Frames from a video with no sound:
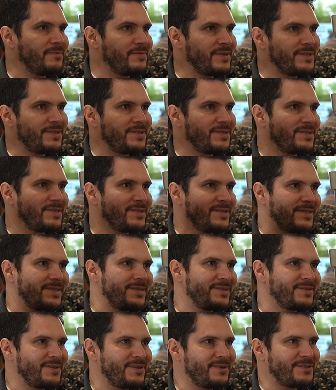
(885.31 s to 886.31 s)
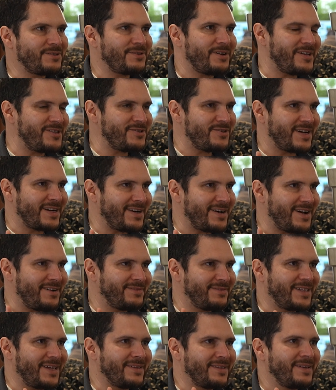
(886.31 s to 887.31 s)
which is, a traditional
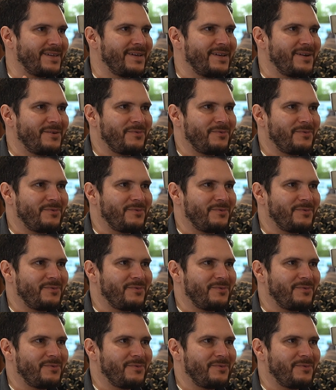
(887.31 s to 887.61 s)
craft that